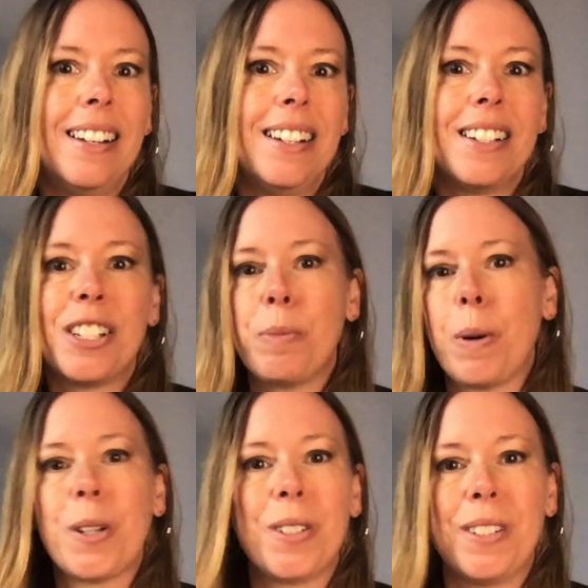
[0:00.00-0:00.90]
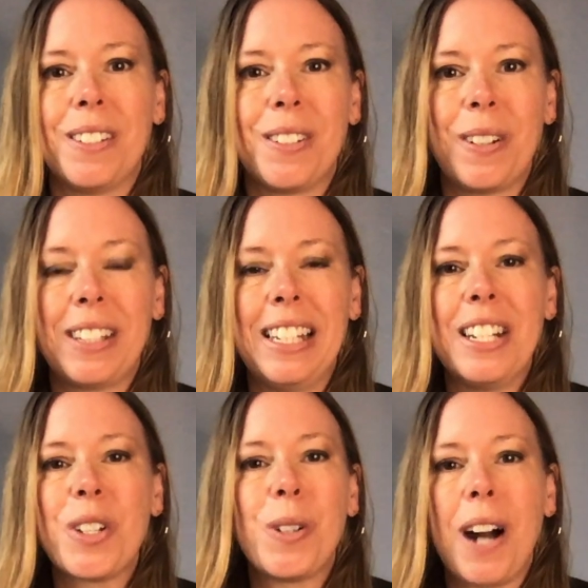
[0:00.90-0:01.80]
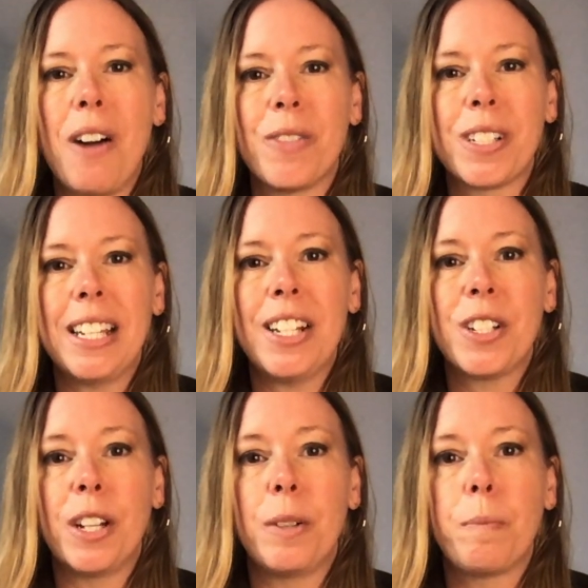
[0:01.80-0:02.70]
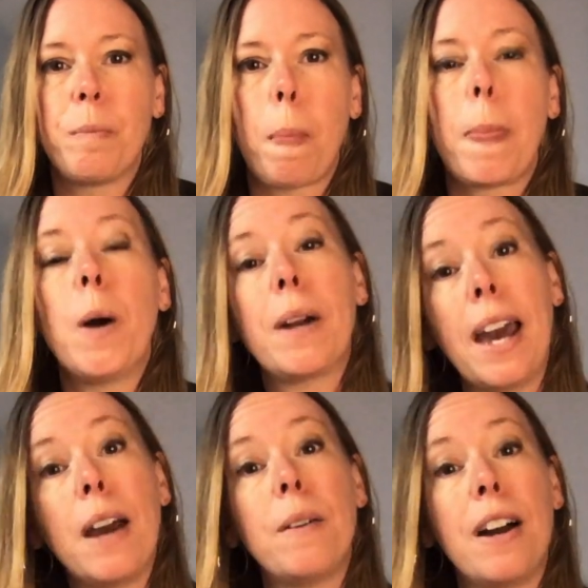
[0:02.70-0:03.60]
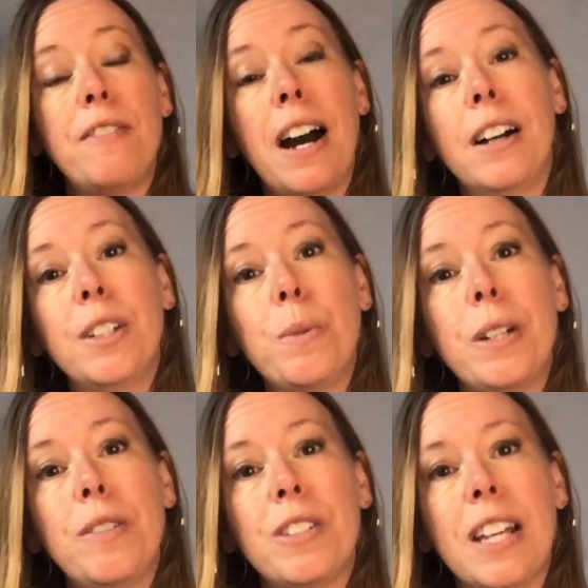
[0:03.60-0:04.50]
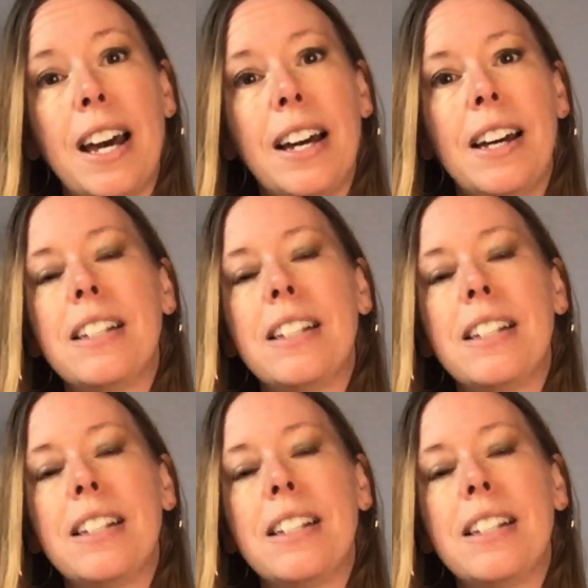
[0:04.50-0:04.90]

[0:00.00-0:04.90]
to the person during the initial conversation, okay, I value what you've said.